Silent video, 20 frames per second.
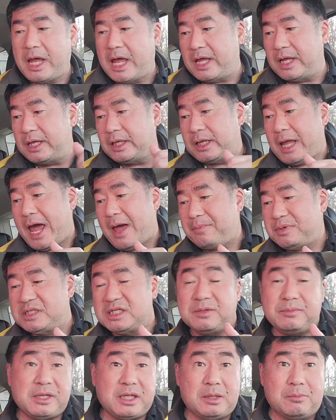and it happens
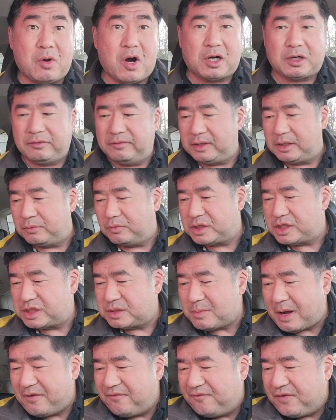to be the margarita, which is
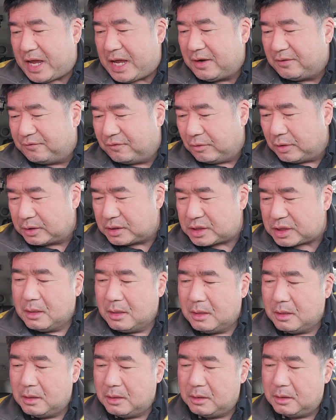my favorite.
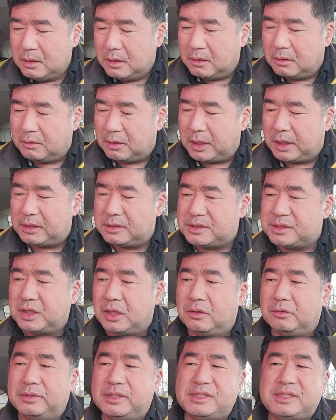All right,
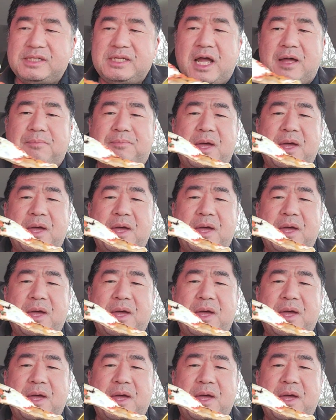so this is not